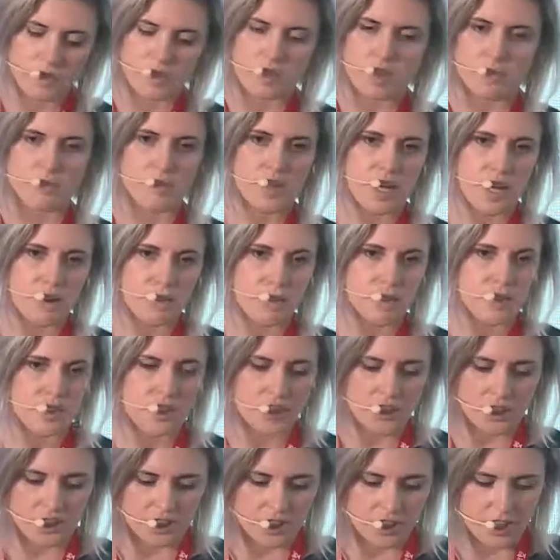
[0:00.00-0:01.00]
sometimes
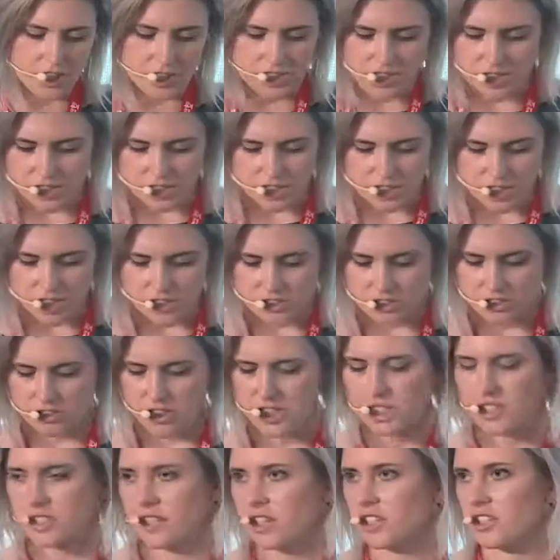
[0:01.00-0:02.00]
encourages
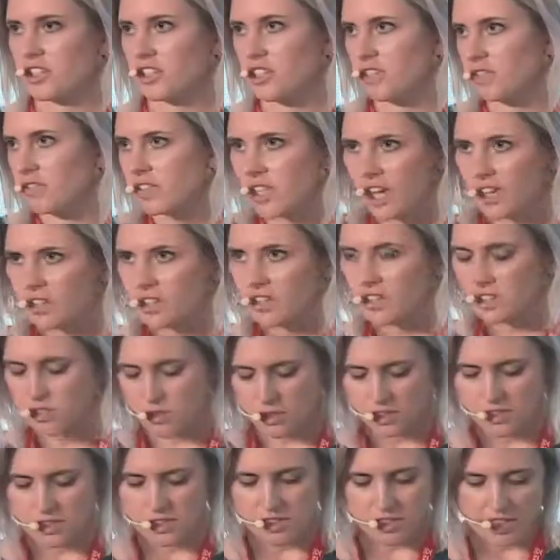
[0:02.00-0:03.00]
centralization of data
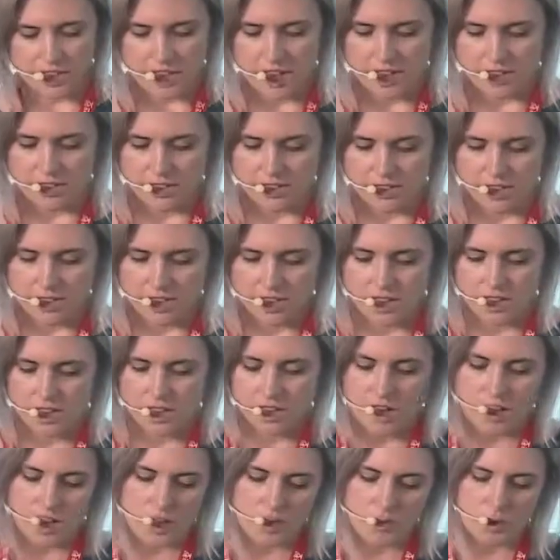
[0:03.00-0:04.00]
stores again,
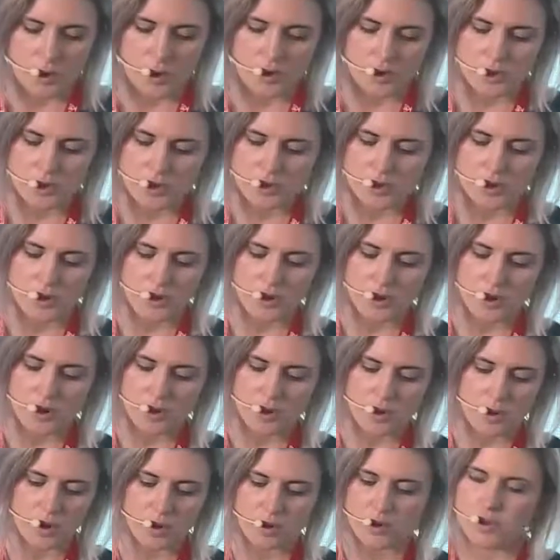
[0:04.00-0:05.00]
and we also don't
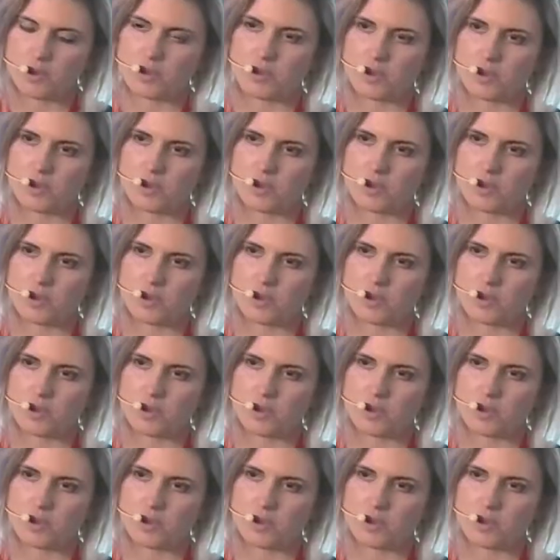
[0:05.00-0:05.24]
know what the